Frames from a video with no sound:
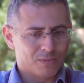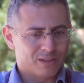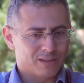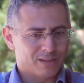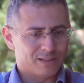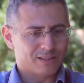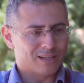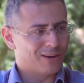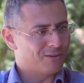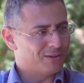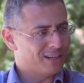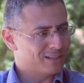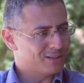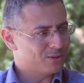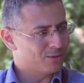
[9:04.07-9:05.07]
in a town
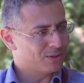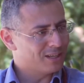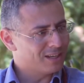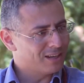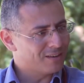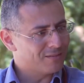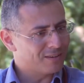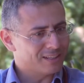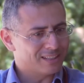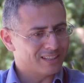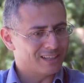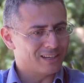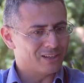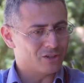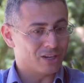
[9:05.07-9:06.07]
next to Kiev, and
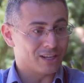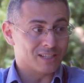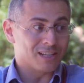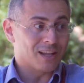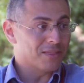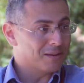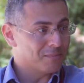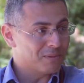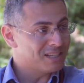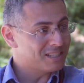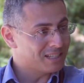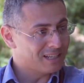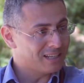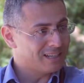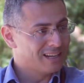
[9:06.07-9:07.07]
she has nothing
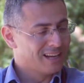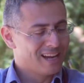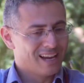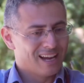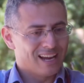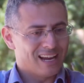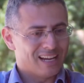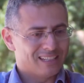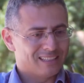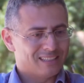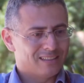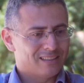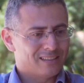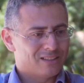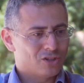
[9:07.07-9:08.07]
basically, and
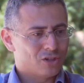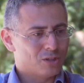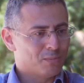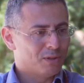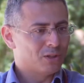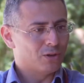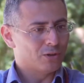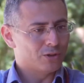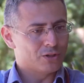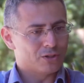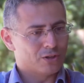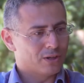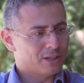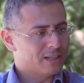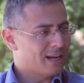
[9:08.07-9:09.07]
she's been told she's
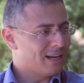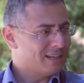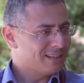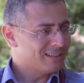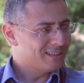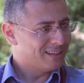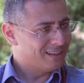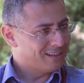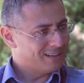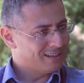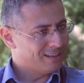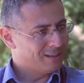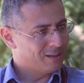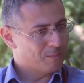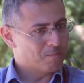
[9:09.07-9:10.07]
going to die
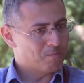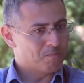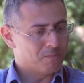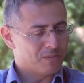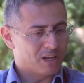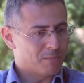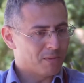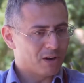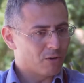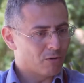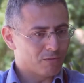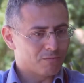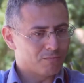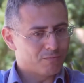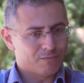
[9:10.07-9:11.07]
in a matter
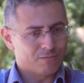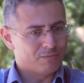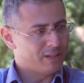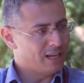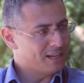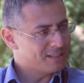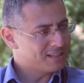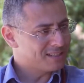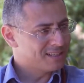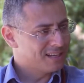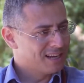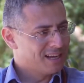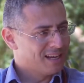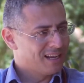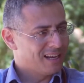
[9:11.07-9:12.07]
of days.
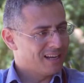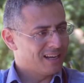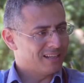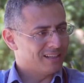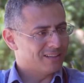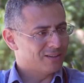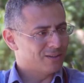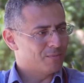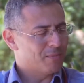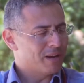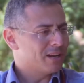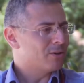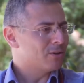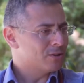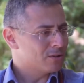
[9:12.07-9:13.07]
And her
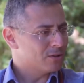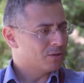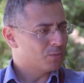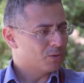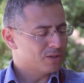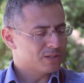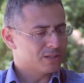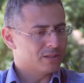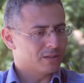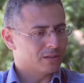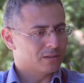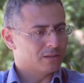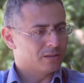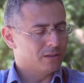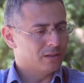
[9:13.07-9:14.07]
main concern was the
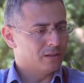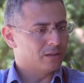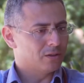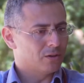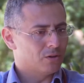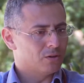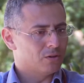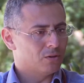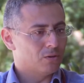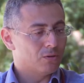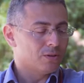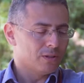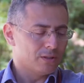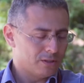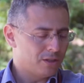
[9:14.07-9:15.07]
little girl or
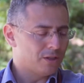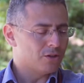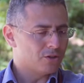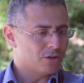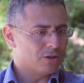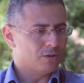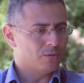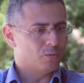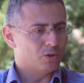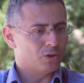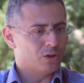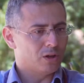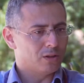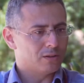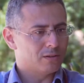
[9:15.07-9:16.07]
the teenager would
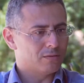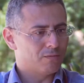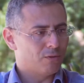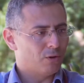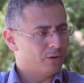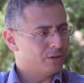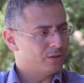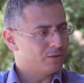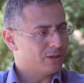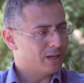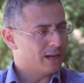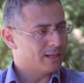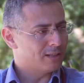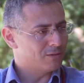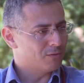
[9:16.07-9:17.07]
not fall into the
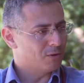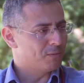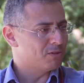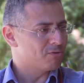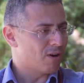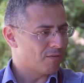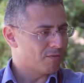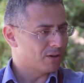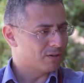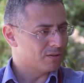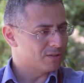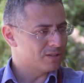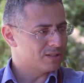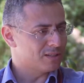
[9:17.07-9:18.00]
hands of human traffickers.